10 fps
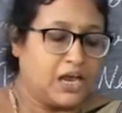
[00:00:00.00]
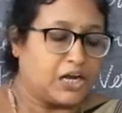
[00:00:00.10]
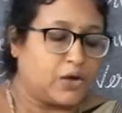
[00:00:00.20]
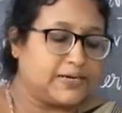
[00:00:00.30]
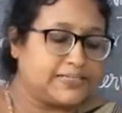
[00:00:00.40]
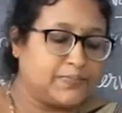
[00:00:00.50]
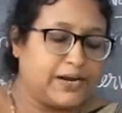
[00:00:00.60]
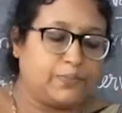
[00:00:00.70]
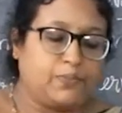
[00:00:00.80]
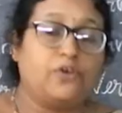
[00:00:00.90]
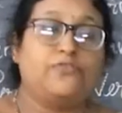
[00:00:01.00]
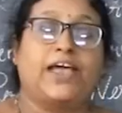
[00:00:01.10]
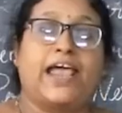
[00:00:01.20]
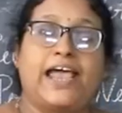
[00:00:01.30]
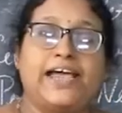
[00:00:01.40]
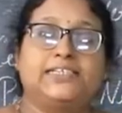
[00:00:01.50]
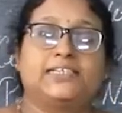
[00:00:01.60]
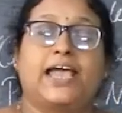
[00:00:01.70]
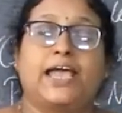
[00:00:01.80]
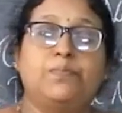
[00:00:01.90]
Now it is made up of
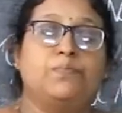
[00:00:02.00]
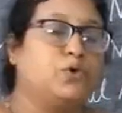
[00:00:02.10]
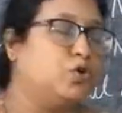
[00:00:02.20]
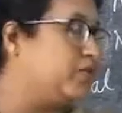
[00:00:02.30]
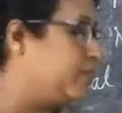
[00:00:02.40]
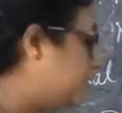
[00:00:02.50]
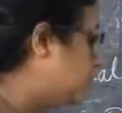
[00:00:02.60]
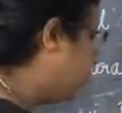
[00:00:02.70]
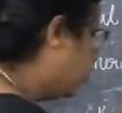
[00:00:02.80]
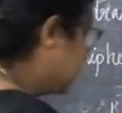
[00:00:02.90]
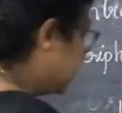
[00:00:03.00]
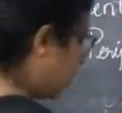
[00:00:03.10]
8 immovable bones.